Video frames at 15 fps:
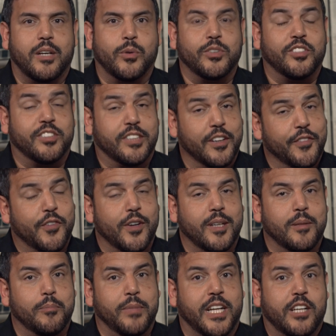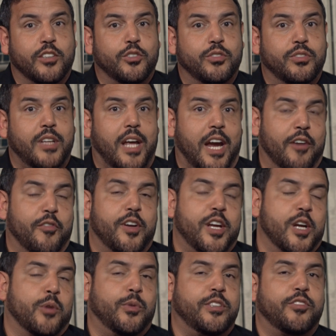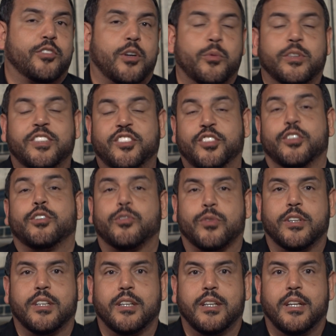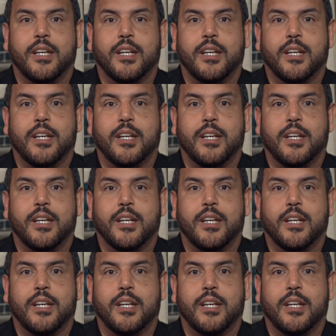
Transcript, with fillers: It was different because every year we start with children,